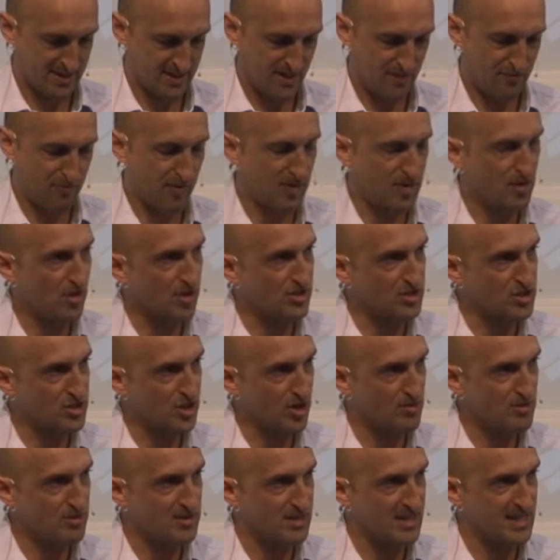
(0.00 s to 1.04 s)
If we're not
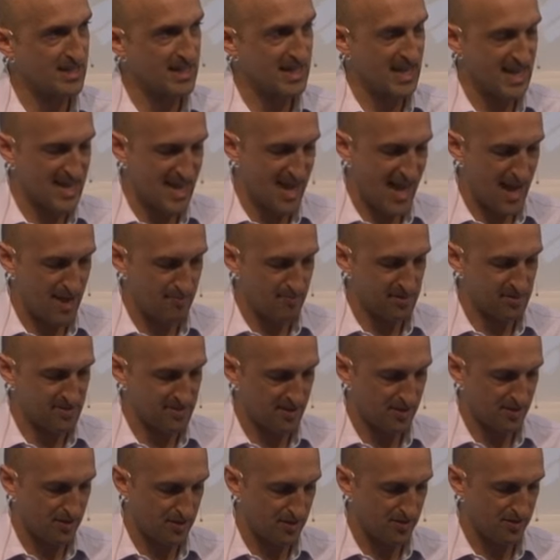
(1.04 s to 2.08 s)
totally and
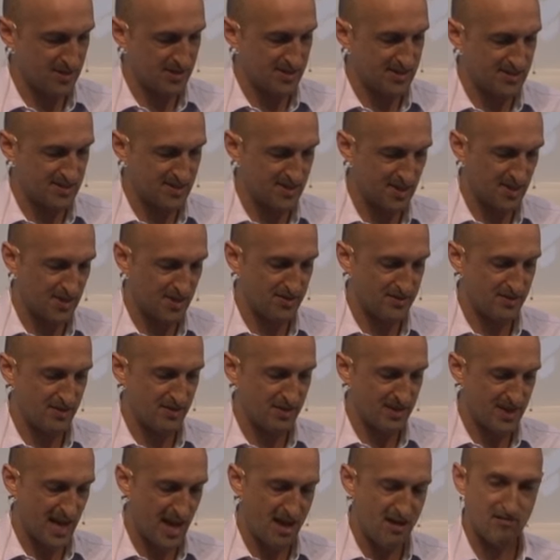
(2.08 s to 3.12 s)
absolutely certain that
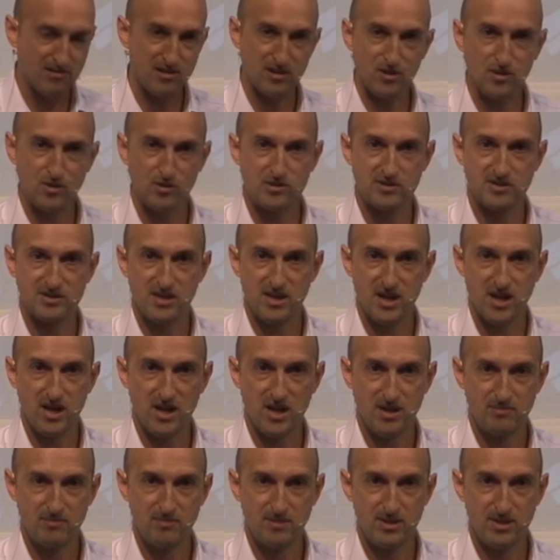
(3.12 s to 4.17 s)
the error caused the
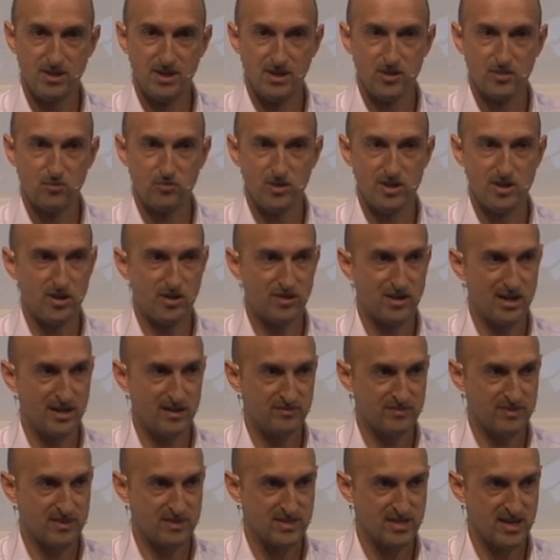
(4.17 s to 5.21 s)
harm, we don't
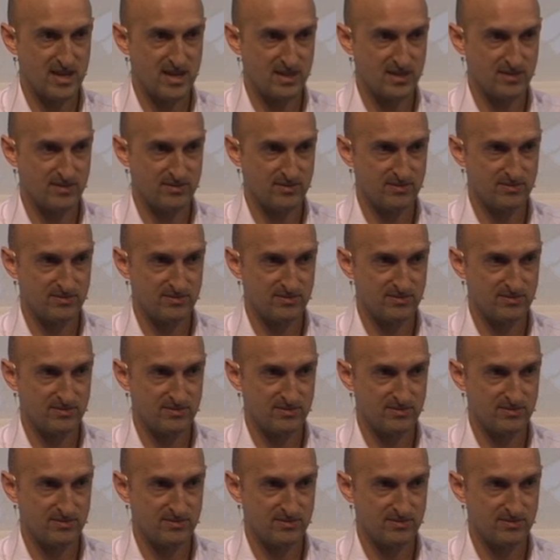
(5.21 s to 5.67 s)
have to tell.